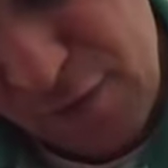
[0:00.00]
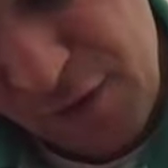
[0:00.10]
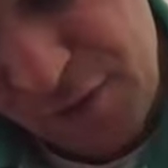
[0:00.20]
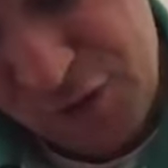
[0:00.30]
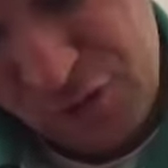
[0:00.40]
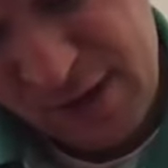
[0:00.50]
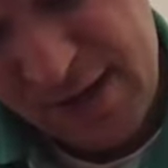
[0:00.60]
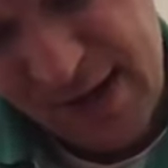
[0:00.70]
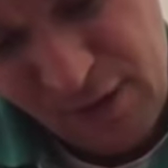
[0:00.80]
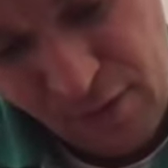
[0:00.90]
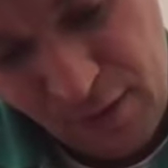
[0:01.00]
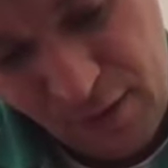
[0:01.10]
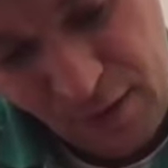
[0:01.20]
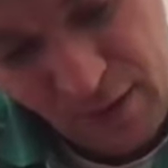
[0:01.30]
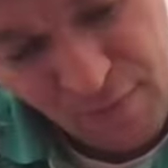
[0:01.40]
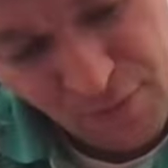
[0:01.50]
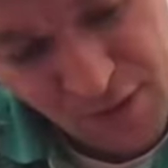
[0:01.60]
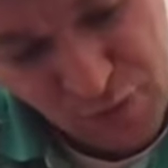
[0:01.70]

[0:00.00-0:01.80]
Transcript: 5th string down. This